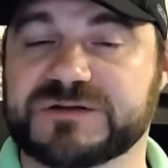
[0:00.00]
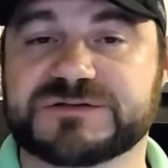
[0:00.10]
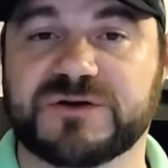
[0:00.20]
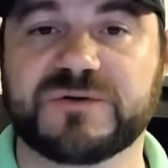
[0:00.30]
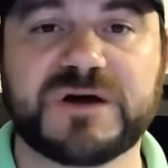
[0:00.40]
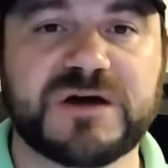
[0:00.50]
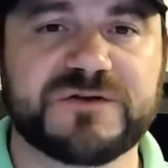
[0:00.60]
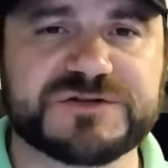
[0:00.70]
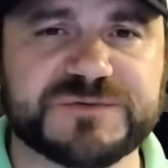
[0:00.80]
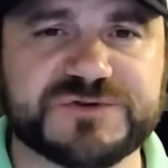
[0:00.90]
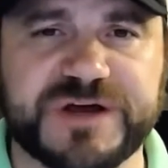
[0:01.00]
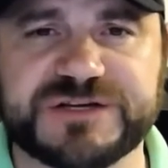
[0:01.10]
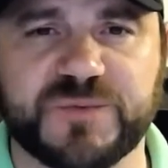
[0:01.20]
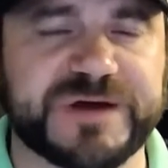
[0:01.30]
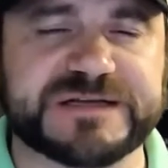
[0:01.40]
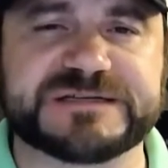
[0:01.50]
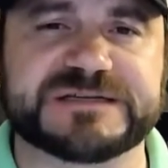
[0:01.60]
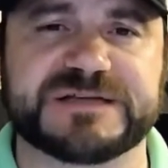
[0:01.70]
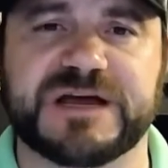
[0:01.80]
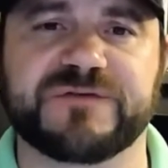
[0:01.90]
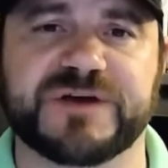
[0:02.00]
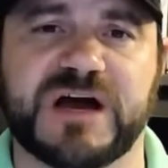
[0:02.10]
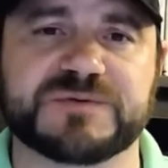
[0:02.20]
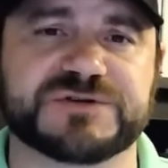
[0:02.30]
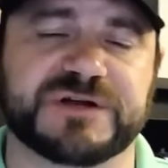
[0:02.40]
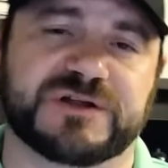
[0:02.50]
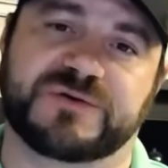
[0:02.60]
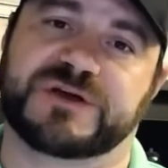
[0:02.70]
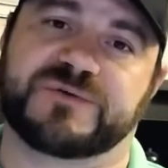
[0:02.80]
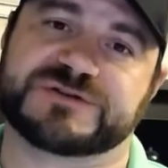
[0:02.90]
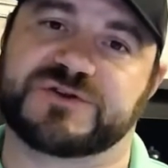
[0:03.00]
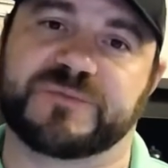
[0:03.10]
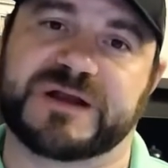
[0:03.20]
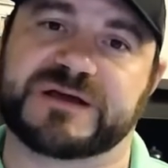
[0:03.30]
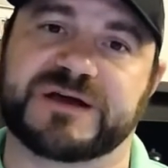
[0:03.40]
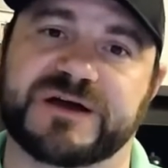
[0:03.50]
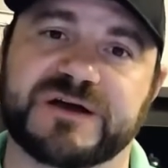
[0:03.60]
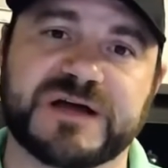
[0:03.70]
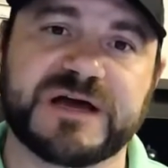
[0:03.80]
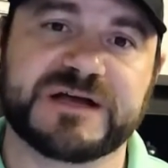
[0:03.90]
And so there's some strengths and weaknesses to every option, including original Medicare.